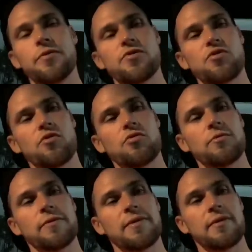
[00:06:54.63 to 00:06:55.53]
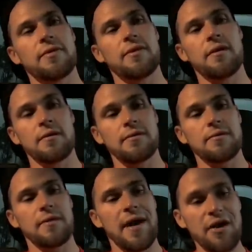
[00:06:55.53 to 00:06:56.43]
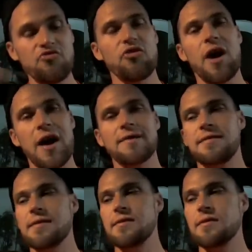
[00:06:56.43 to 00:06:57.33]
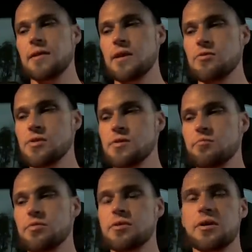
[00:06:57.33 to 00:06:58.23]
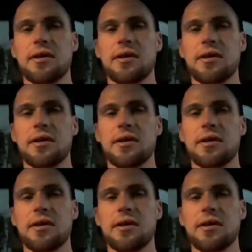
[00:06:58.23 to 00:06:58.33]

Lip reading: So the extra octane allowed us to put